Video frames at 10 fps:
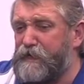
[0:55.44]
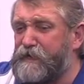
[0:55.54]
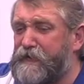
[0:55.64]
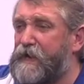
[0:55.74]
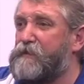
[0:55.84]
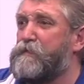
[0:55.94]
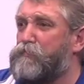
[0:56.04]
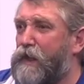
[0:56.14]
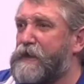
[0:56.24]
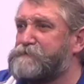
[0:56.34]
Getting their
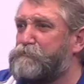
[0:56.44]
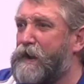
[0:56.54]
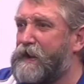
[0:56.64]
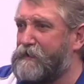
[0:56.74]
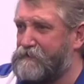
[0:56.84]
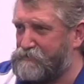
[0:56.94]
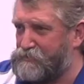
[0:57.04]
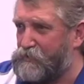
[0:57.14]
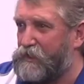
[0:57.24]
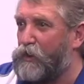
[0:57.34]
players back
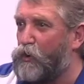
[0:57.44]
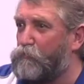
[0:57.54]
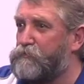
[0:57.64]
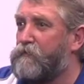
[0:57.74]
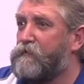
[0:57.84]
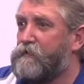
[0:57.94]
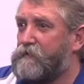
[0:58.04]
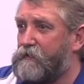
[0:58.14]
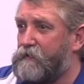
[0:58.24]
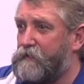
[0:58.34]
certainly helped.
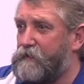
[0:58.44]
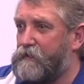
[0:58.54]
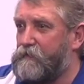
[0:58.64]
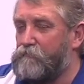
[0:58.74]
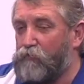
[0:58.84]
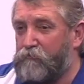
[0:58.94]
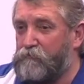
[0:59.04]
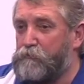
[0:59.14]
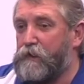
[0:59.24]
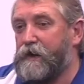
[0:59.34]

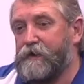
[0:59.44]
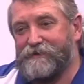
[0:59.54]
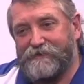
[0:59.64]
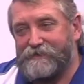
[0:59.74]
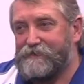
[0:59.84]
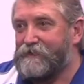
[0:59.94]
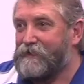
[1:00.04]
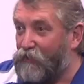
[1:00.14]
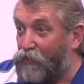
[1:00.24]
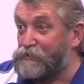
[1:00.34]
Morphettville Park
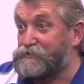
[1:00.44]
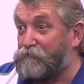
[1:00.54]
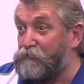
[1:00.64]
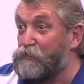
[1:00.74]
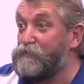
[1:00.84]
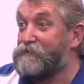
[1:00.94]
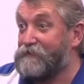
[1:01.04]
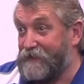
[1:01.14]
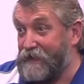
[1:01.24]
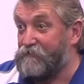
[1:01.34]
lost a few again